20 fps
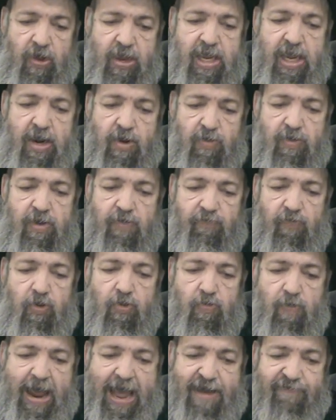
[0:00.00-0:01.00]
or hirkav
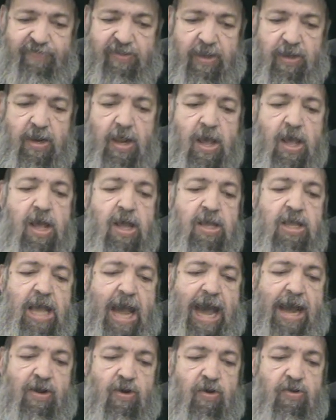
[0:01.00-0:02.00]
or grafted,
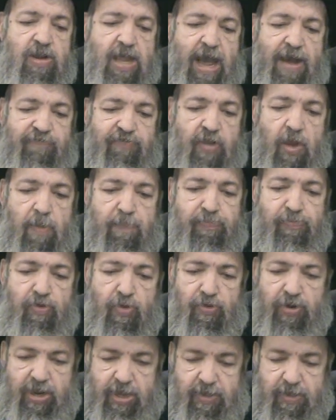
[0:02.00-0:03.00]
yakor, you have to
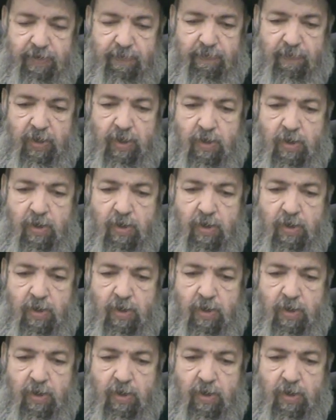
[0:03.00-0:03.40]
uproot it.